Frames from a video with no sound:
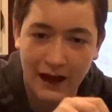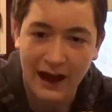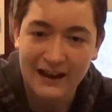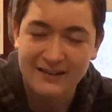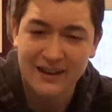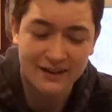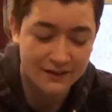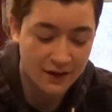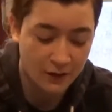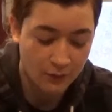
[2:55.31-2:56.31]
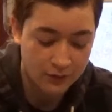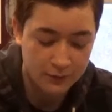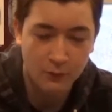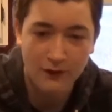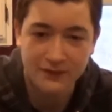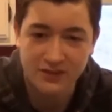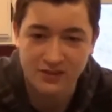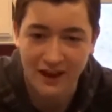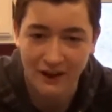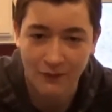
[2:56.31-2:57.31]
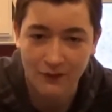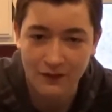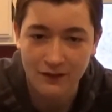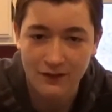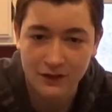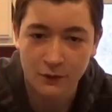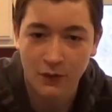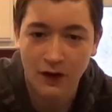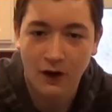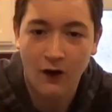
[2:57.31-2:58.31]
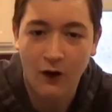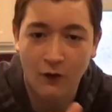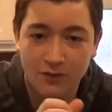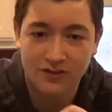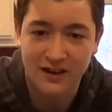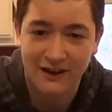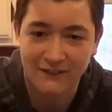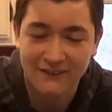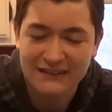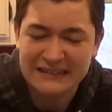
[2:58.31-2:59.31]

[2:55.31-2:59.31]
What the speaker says: I say no, you want the shell. You want all the shell.